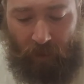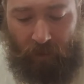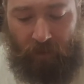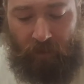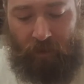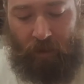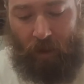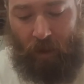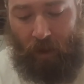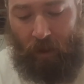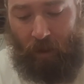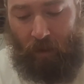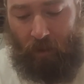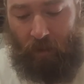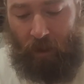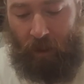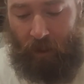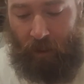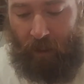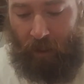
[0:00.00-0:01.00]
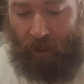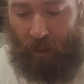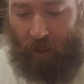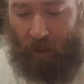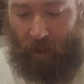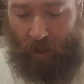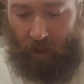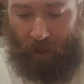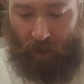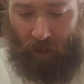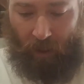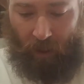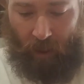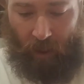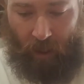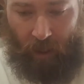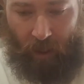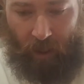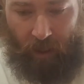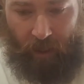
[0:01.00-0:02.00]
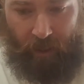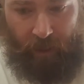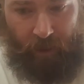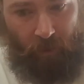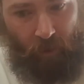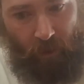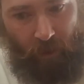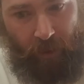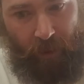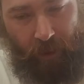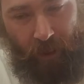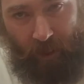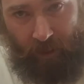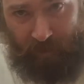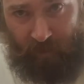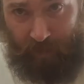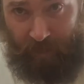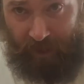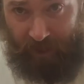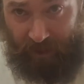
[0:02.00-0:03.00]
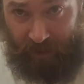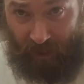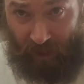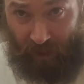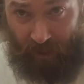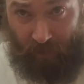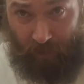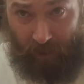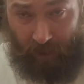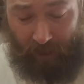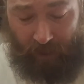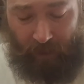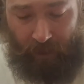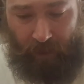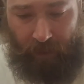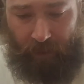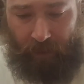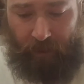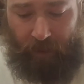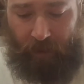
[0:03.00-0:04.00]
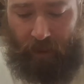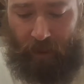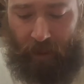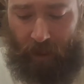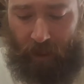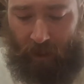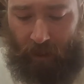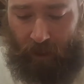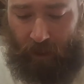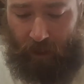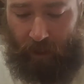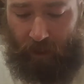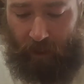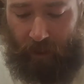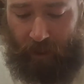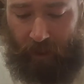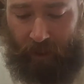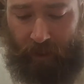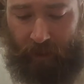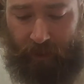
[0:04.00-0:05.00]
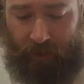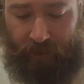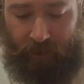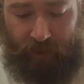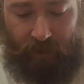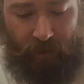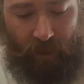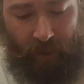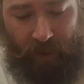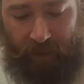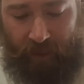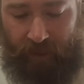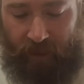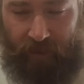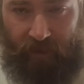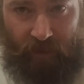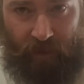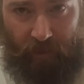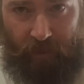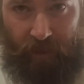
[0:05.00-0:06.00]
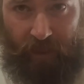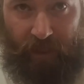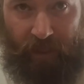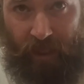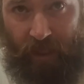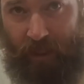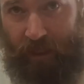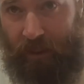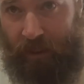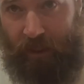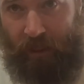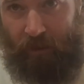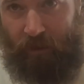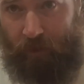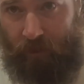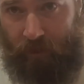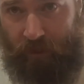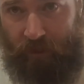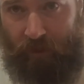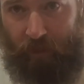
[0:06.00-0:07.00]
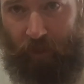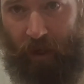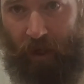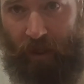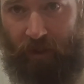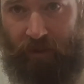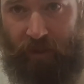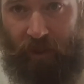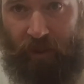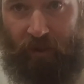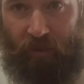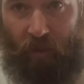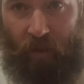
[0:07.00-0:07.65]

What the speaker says: So in order to not spend a ton of money and just try to get something that I can get through this project